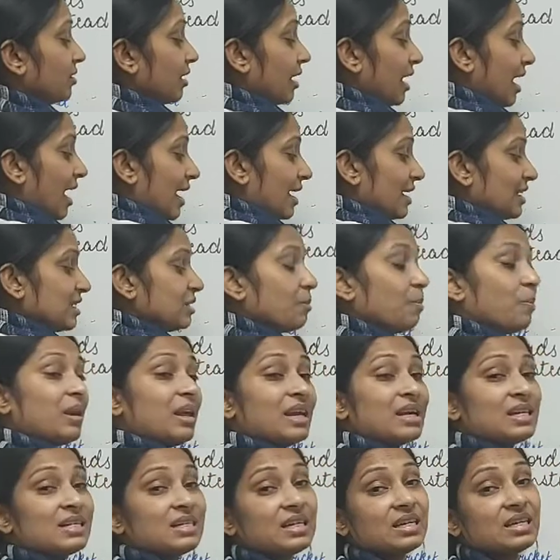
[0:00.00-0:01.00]
and
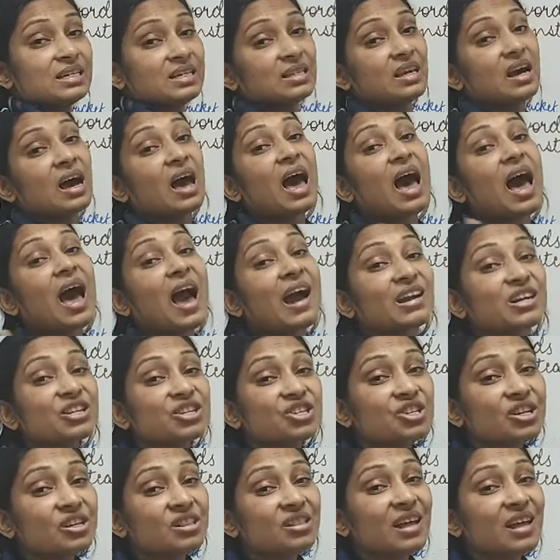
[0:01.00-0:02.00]
plays is the
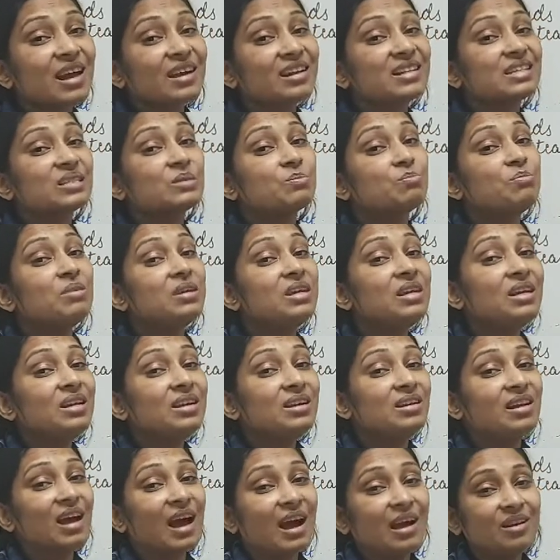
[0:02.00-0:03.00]
action that is
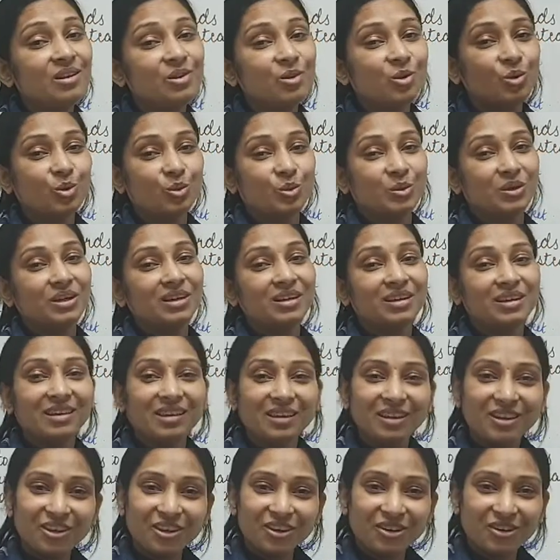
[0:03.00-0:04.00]
being done over
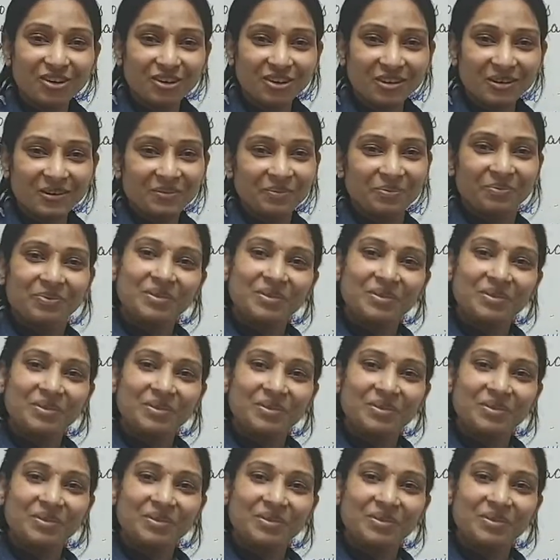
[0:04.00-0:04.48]
here.